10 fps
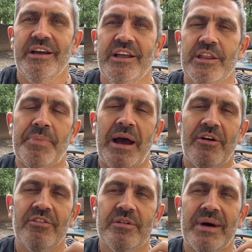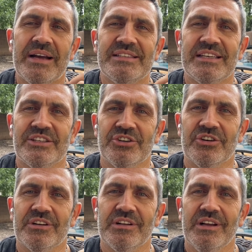The power of the mindset
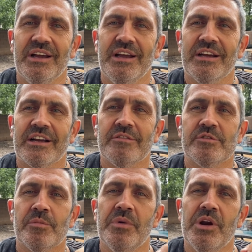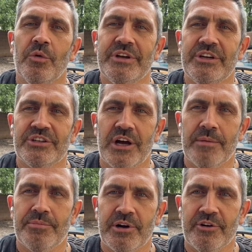journal comes from knowing your
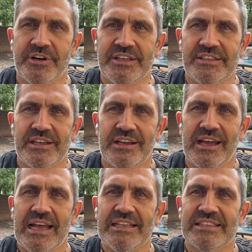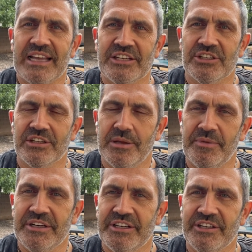top priorities and scheduling them
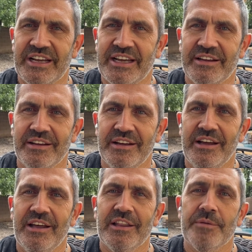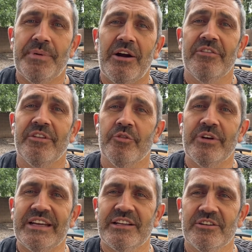into your day. The power of the
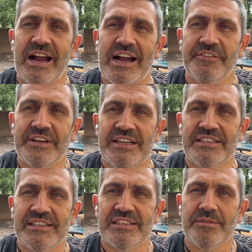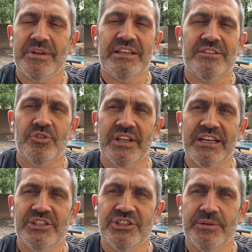reticular activating system and its
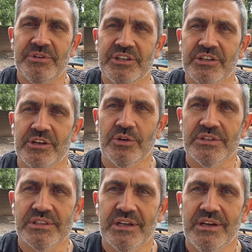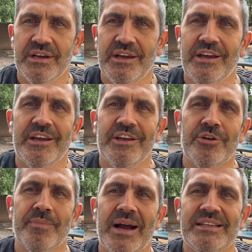relationship to your goals,
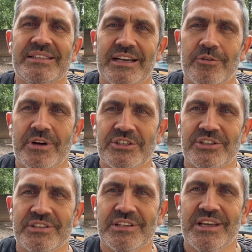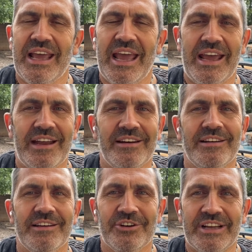your mindset questions, and
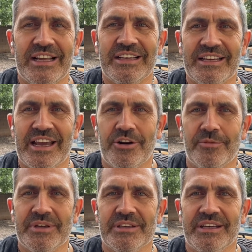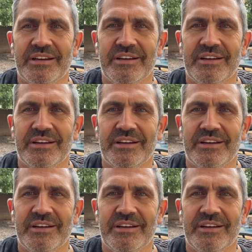your daily accountability.